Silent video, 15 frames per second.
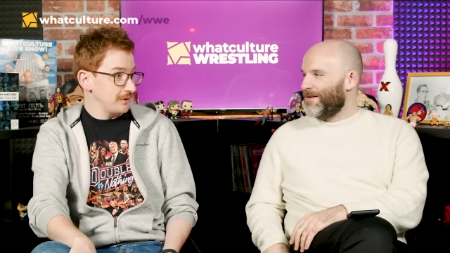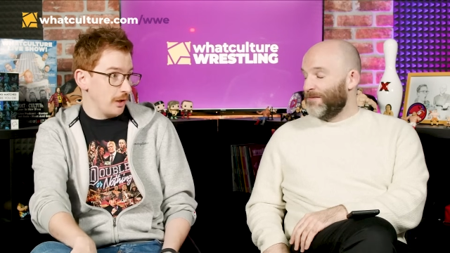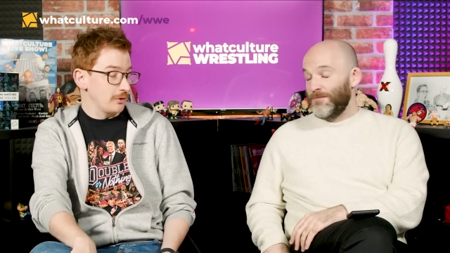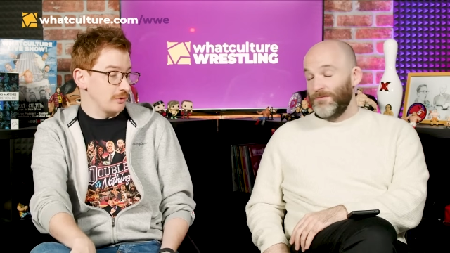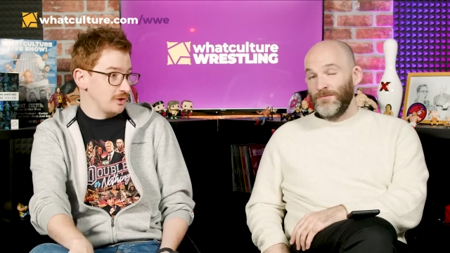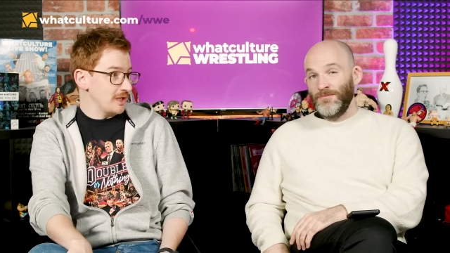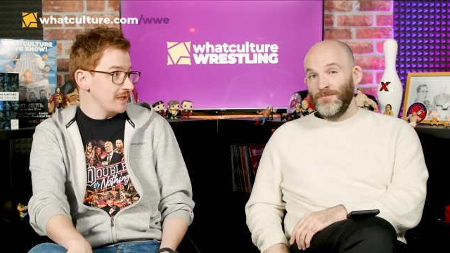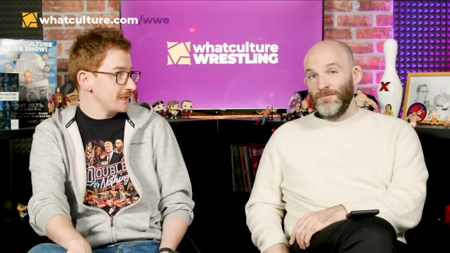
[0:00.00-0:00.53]

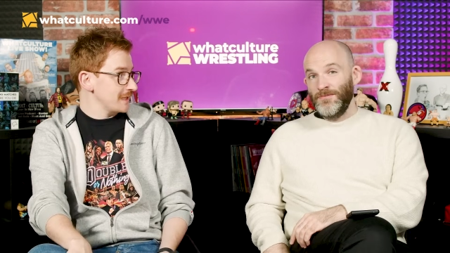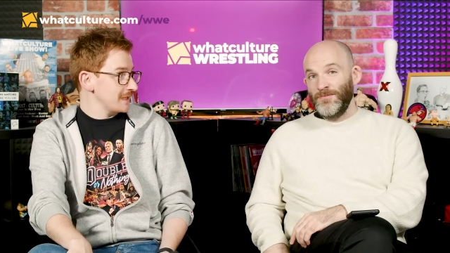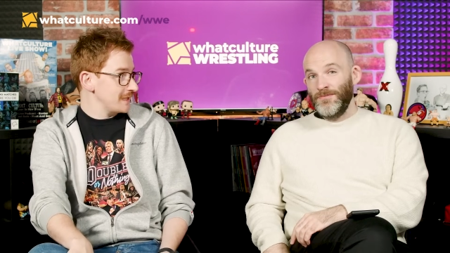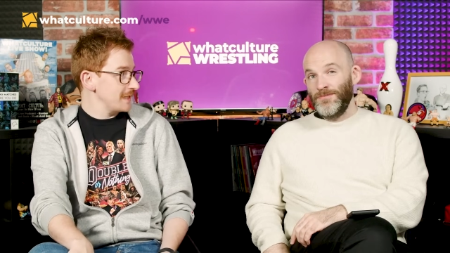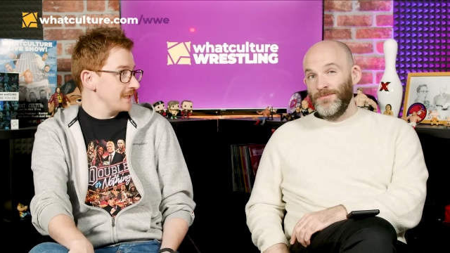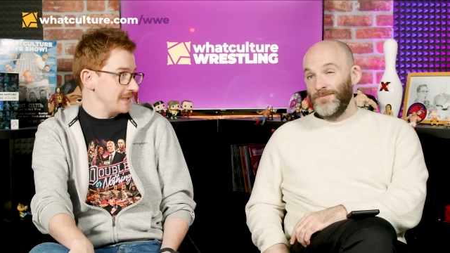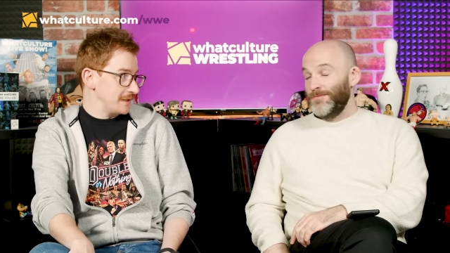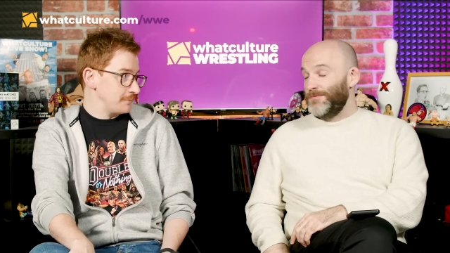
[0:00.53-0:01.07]
Speaker 1: Oh
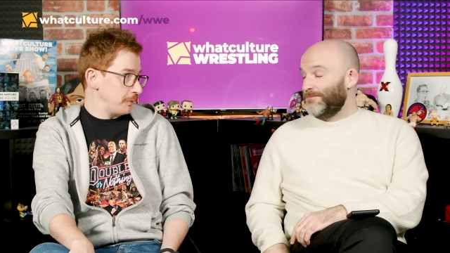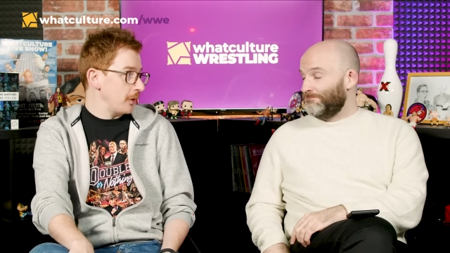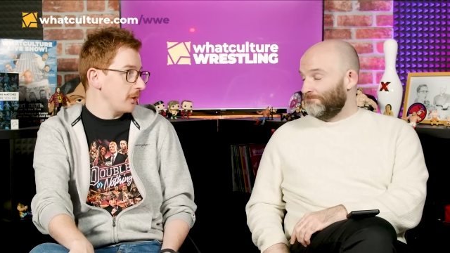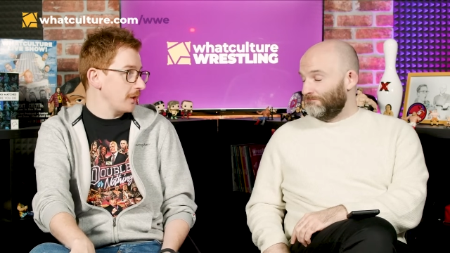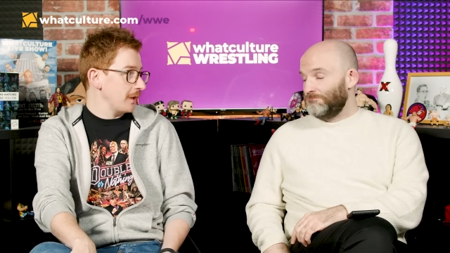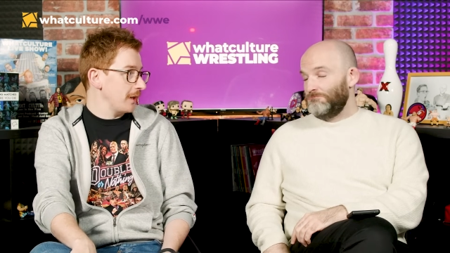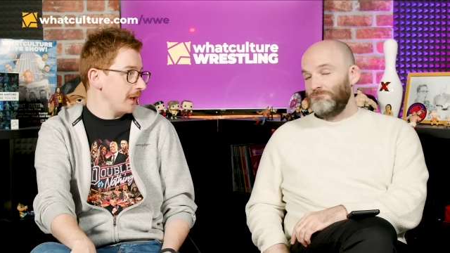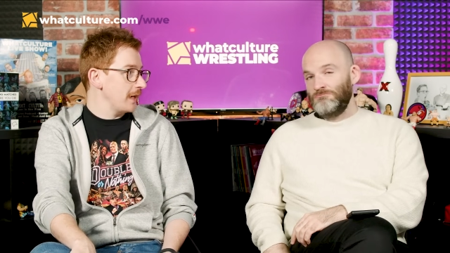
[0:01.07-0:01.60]
Jesus, it's Punk
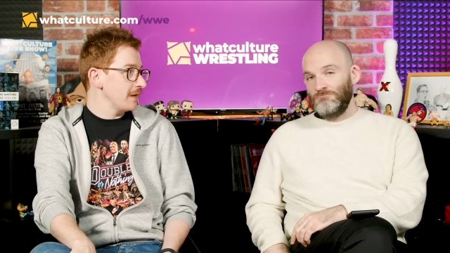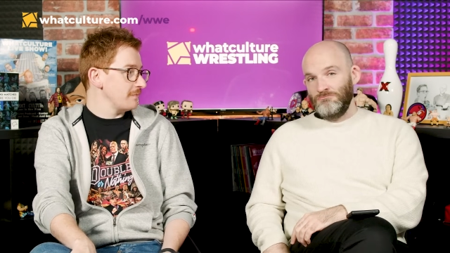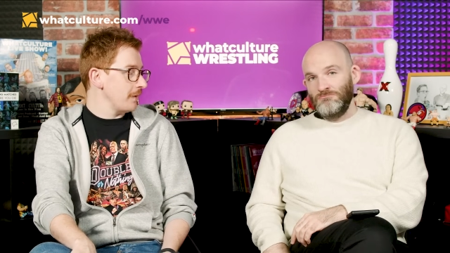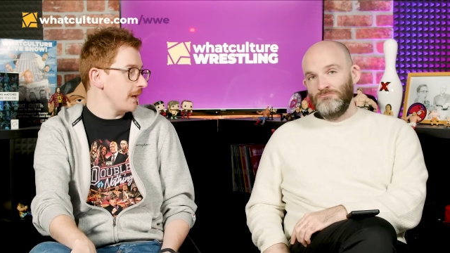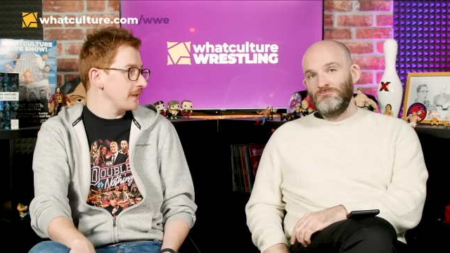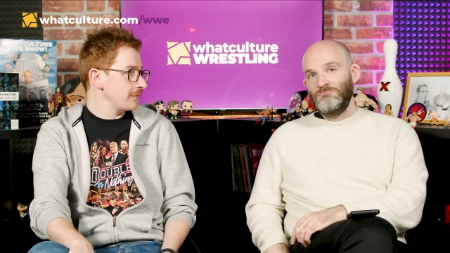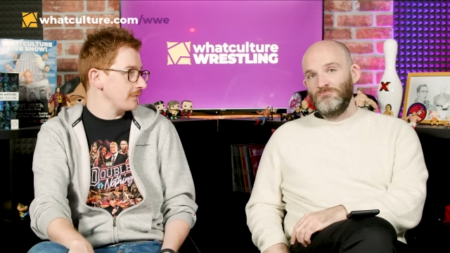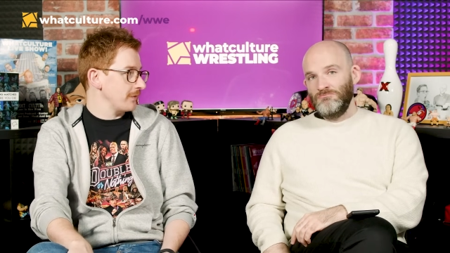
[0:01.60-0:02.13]
on a live
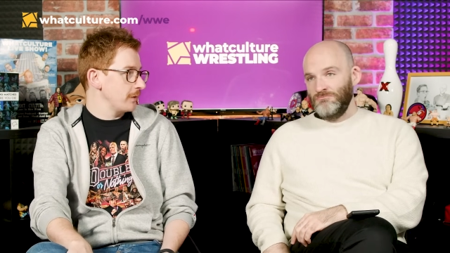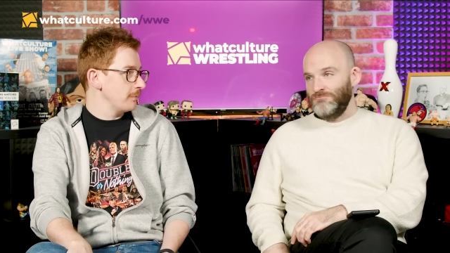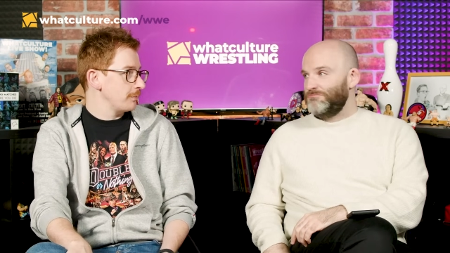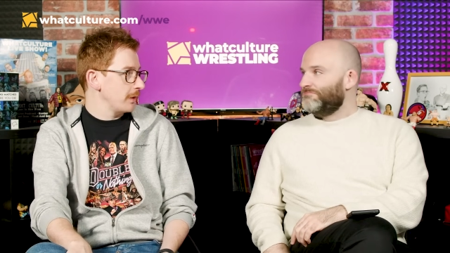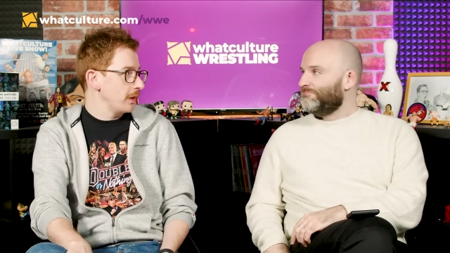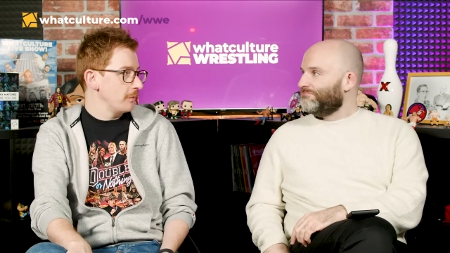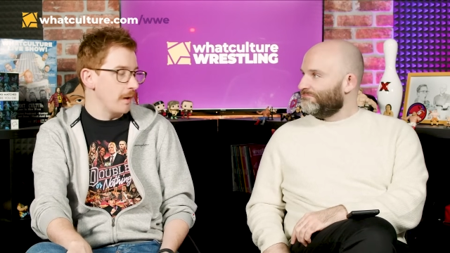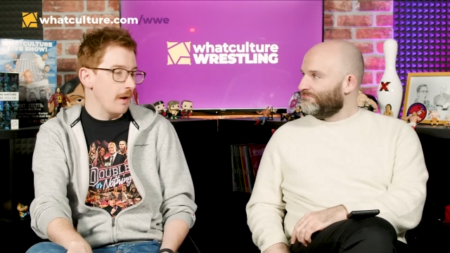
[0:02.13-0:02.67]
microphone
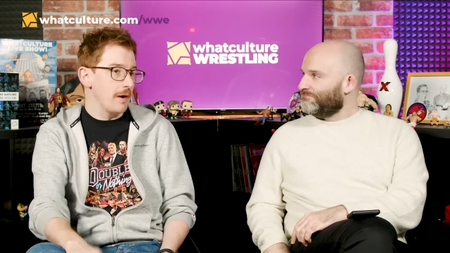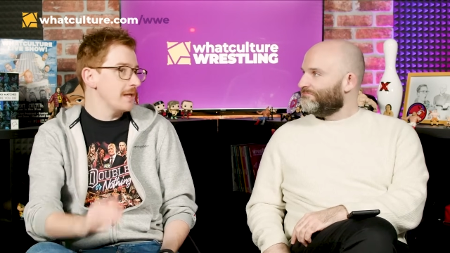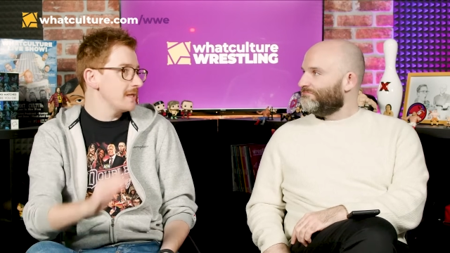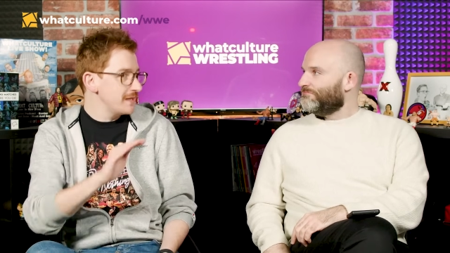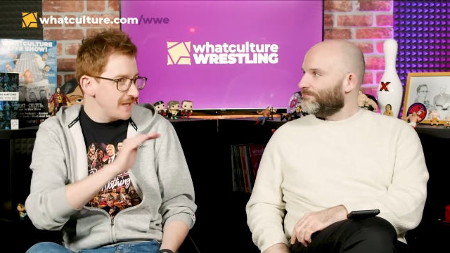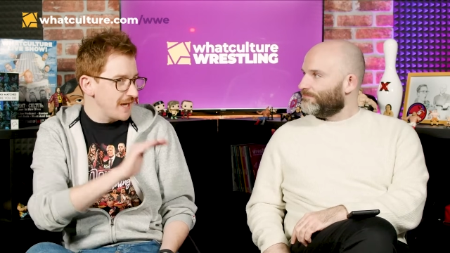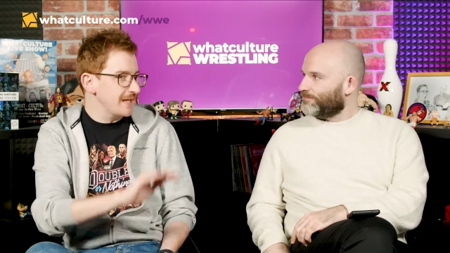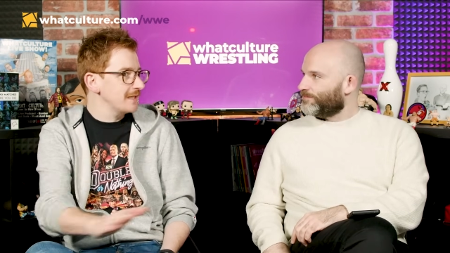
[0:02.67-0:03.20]
promo,
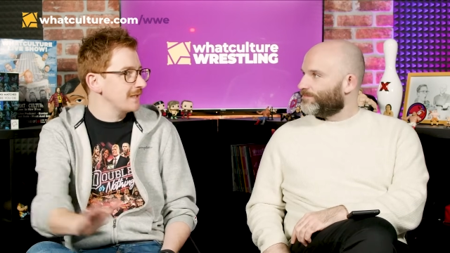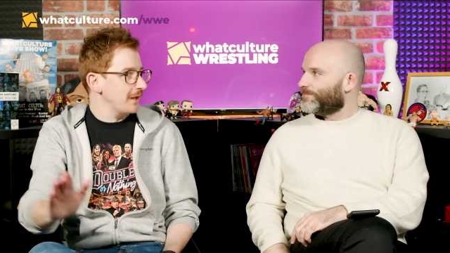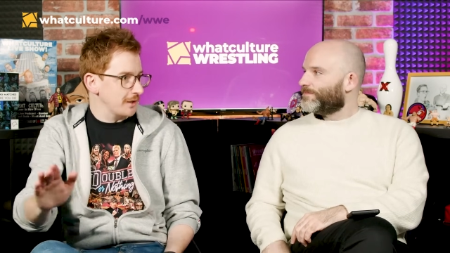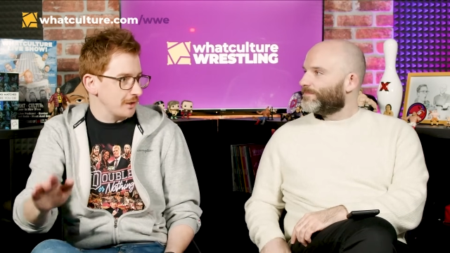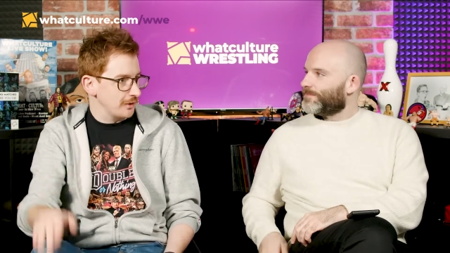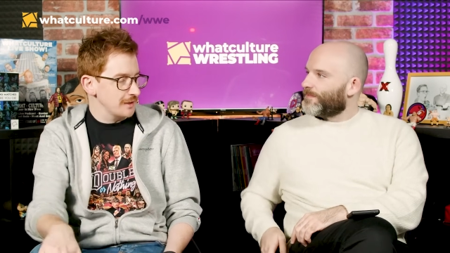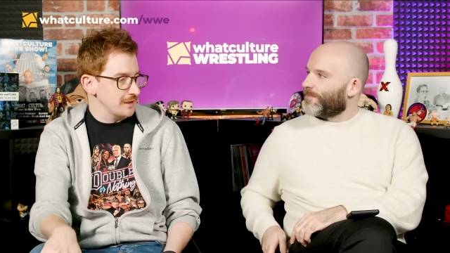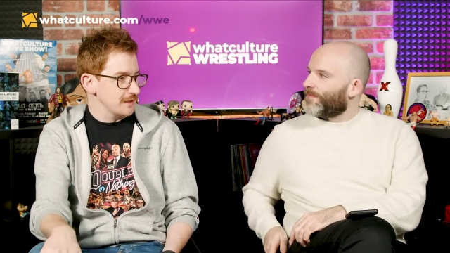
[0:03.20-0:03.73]
and then kind
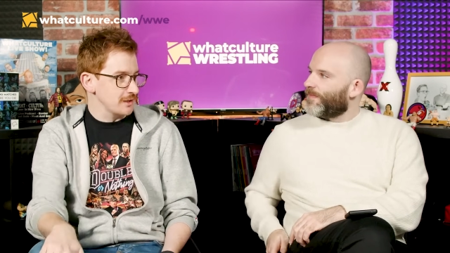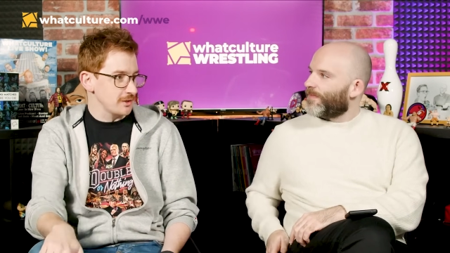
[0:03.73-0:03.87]
of got into the